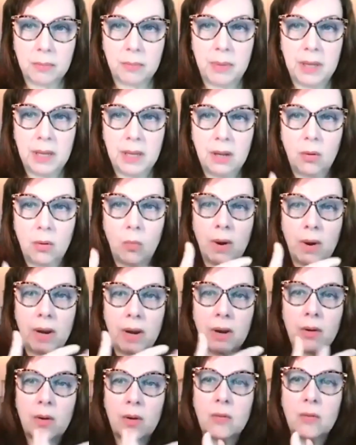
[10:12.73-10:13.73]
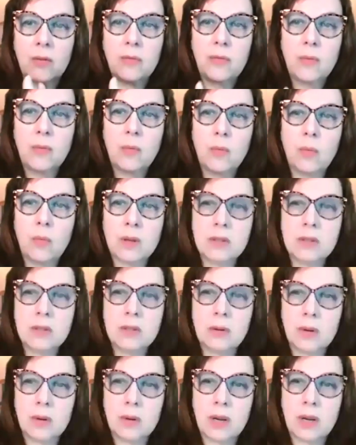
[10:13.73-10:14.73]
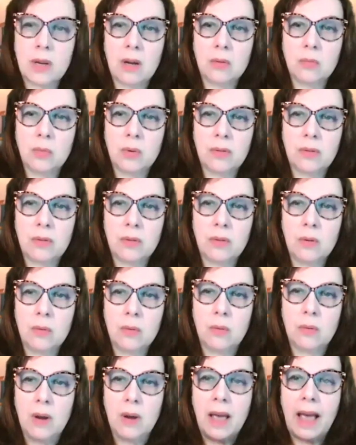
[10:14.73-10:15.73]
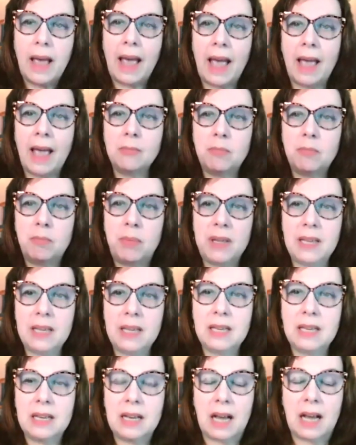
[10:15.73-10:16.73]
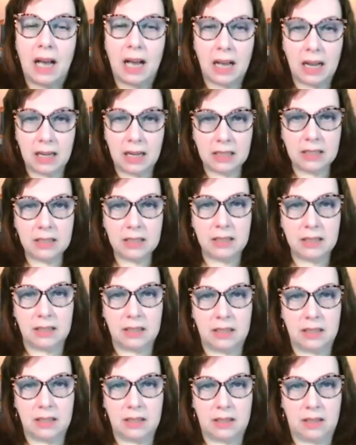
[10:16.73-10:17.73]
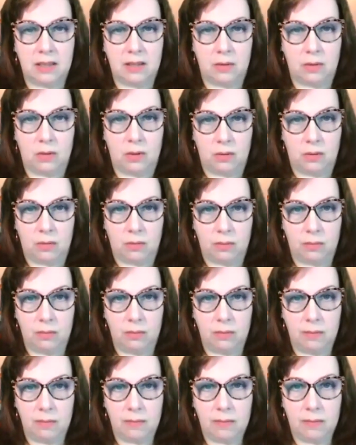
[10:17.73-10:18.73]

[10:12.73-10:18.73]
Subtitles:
being aware of what's going on with you, and being kind to you